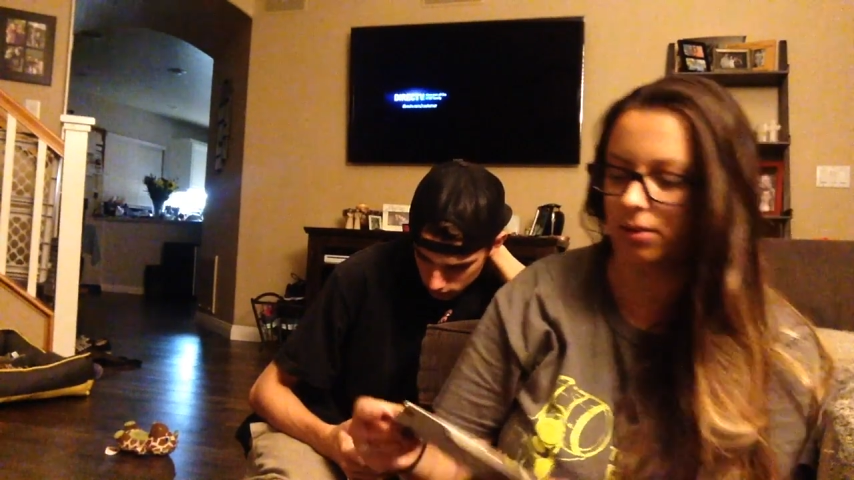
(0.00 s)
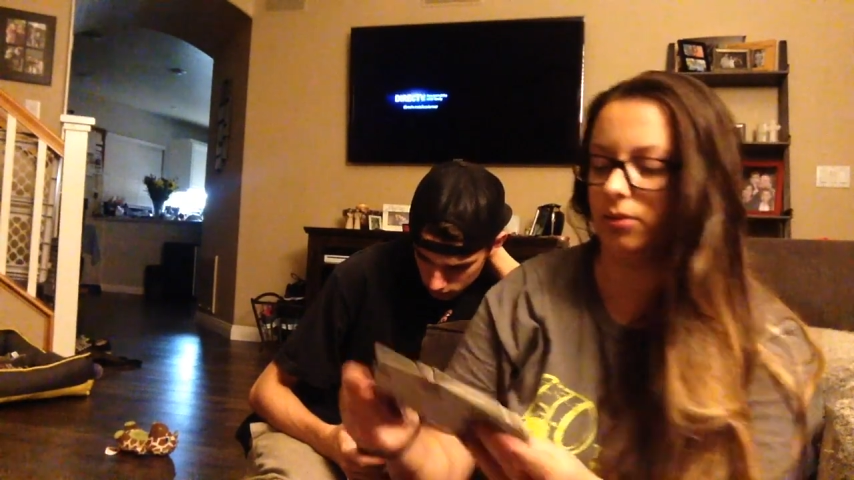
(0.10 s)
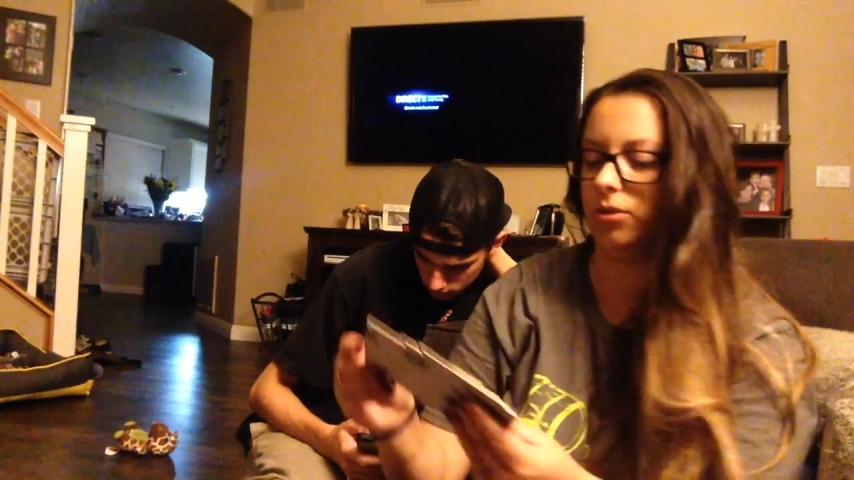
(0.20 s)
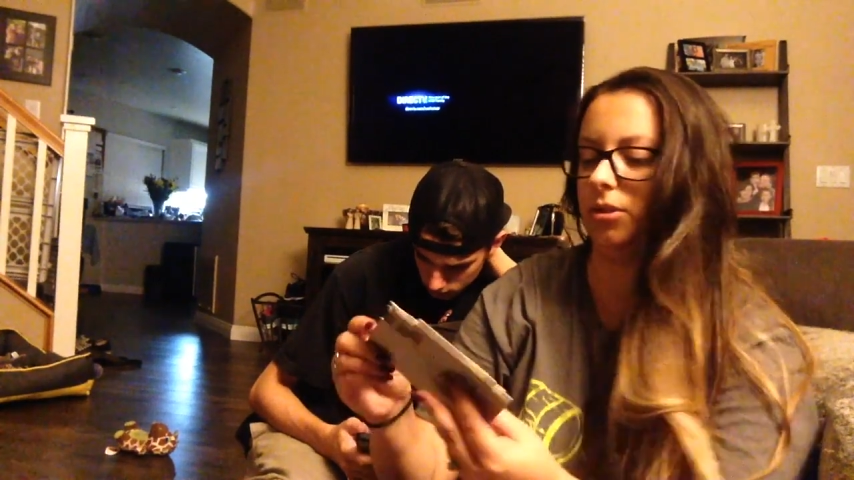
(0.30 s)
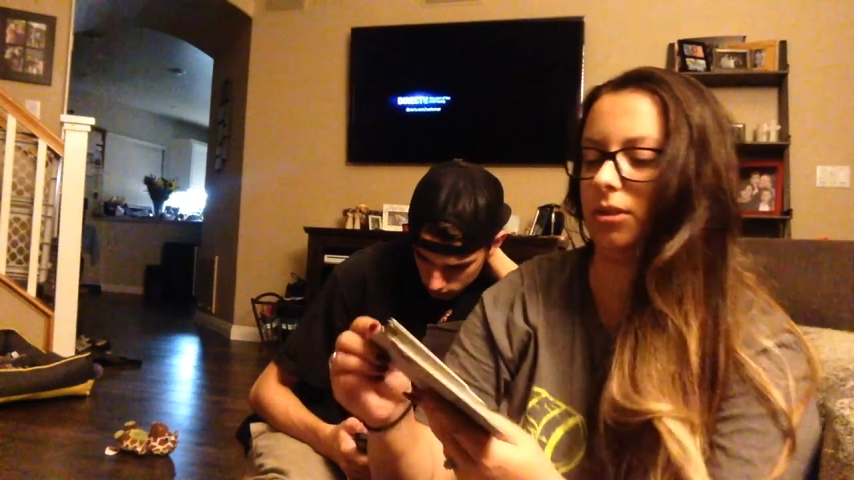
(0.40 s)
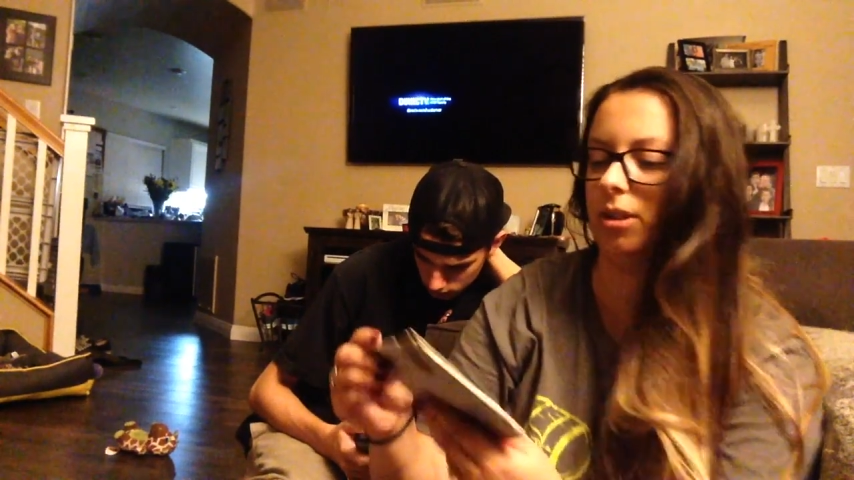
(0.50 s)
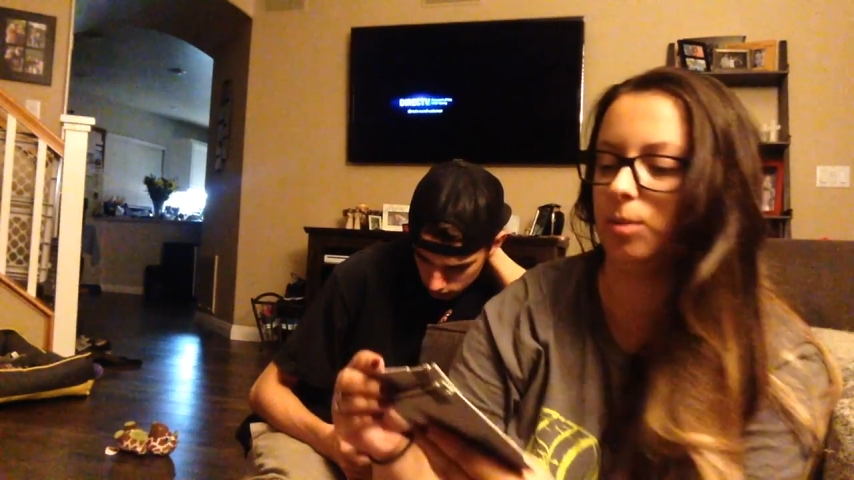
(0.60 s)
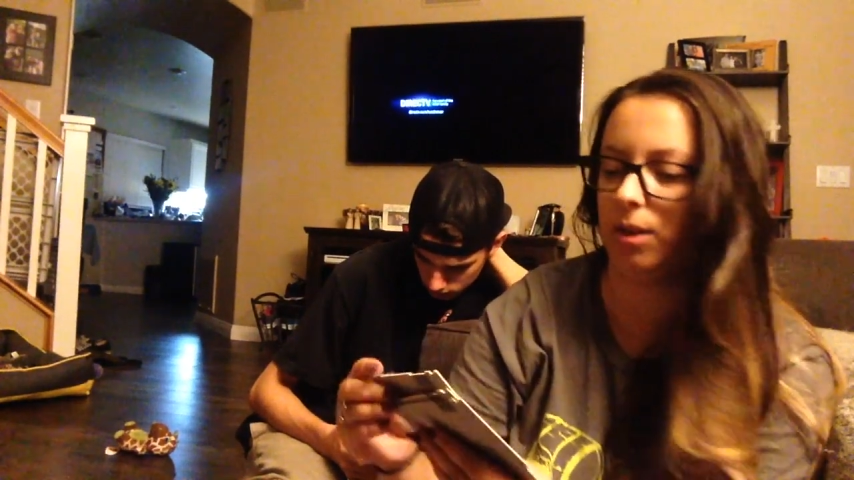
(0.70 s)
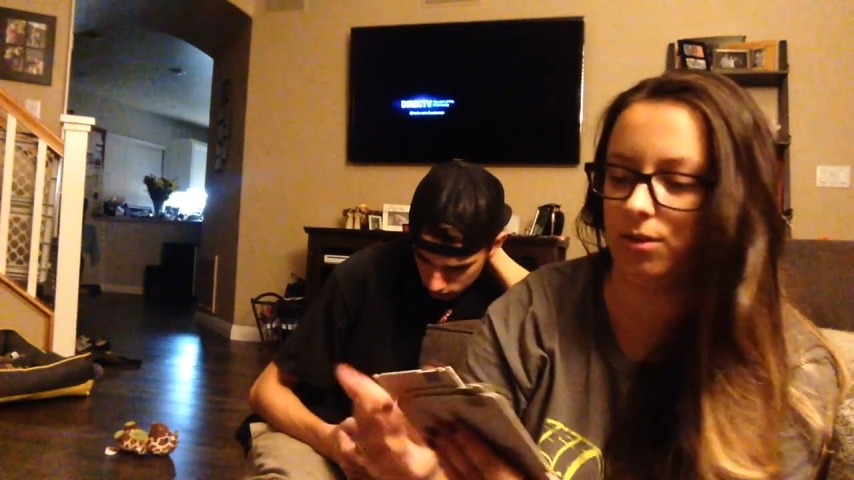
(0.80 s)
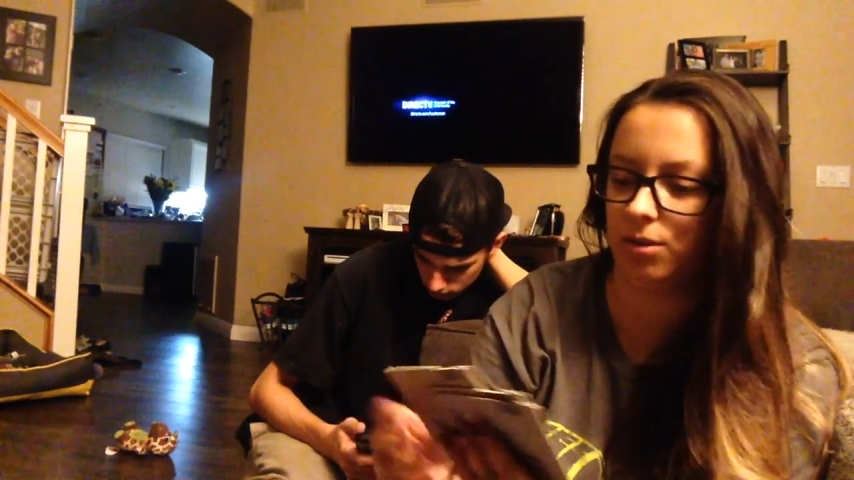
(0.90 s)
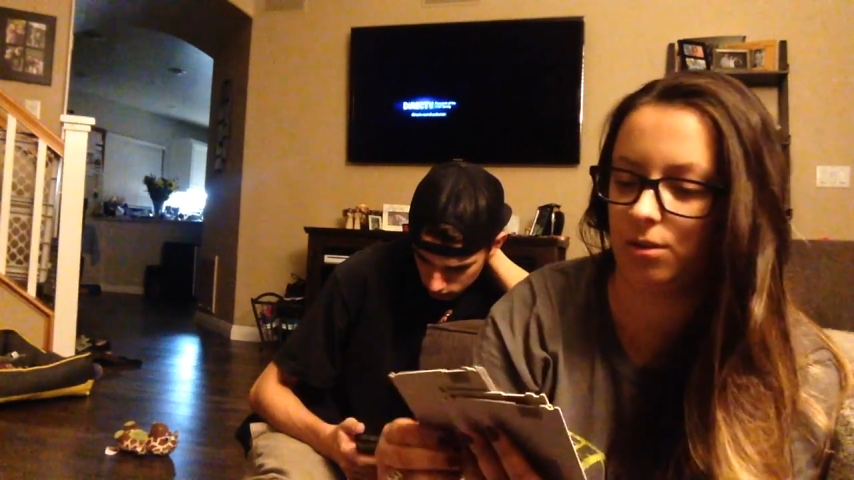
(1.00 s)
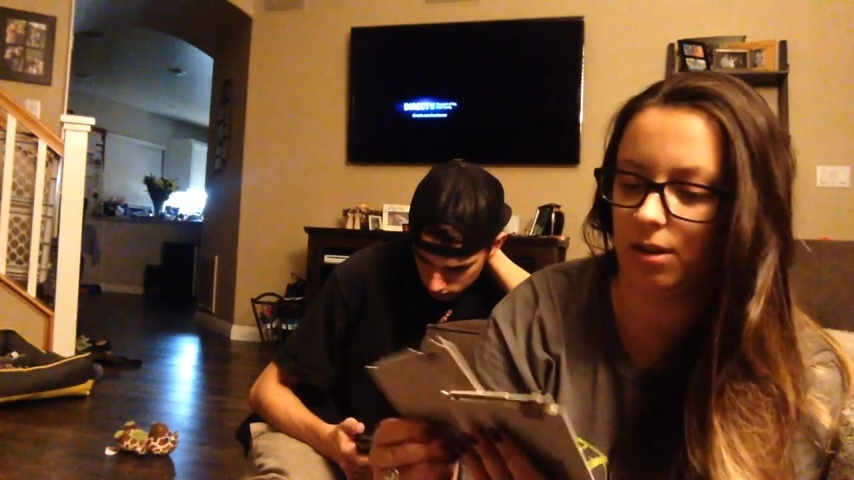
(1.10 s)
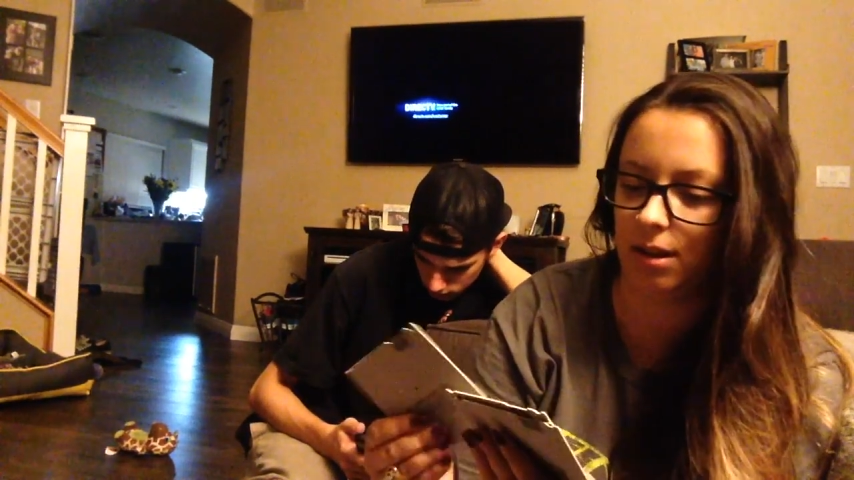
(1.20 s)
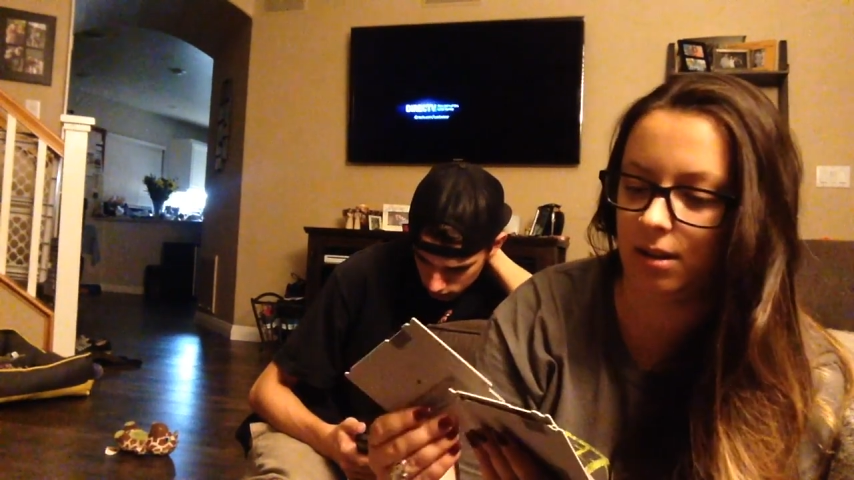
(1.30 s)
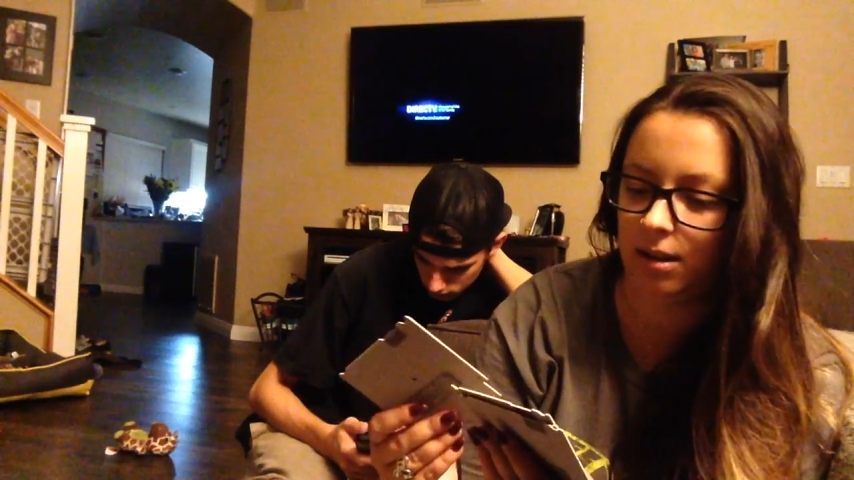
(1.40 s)
coasters though because they're too
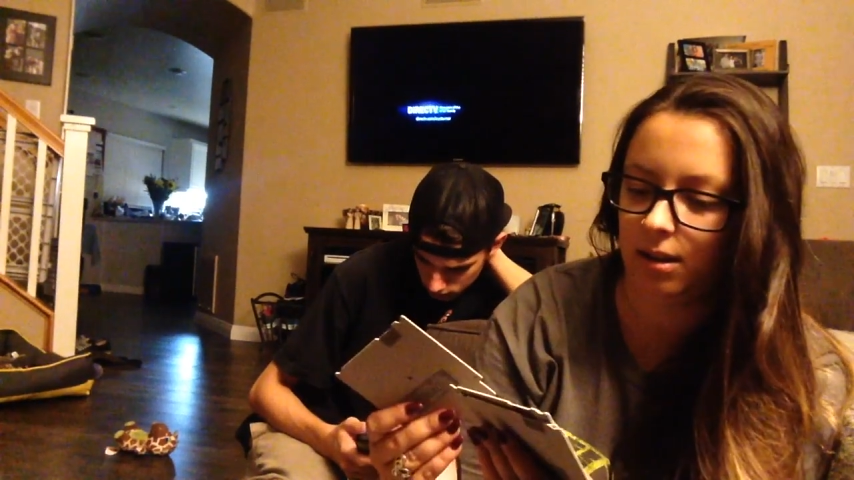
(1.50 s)
thin.